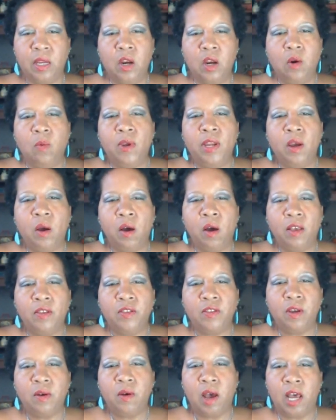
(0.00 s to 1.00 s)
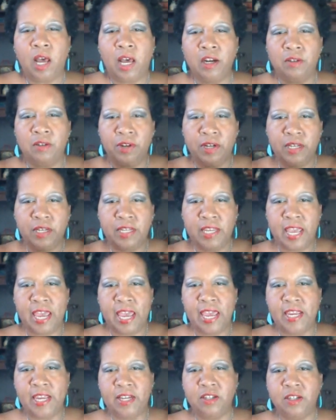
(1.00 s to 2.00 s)
We also honor and
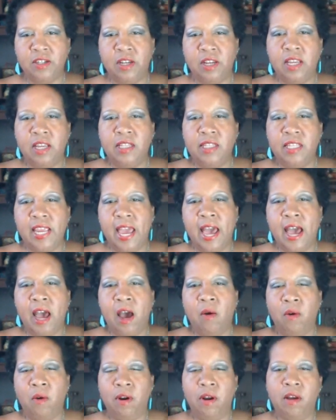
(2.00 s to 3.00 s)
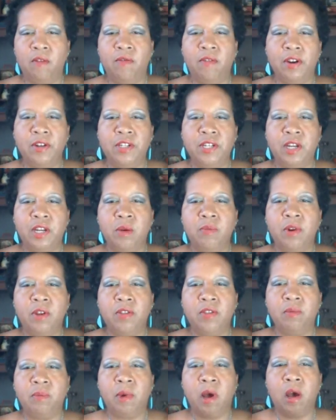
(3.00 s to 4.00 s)
engage the hour of our dear
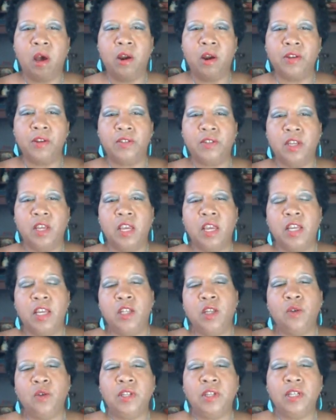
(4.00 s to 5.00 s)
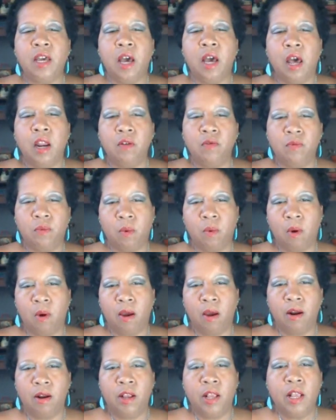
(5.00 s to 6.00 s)
brother Mars, you the god of
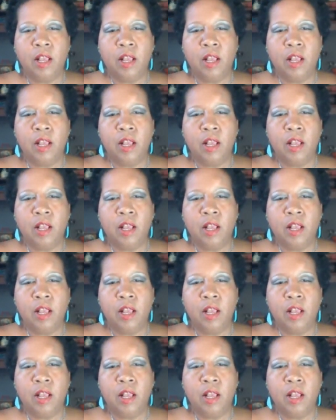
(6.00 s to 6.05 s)
war.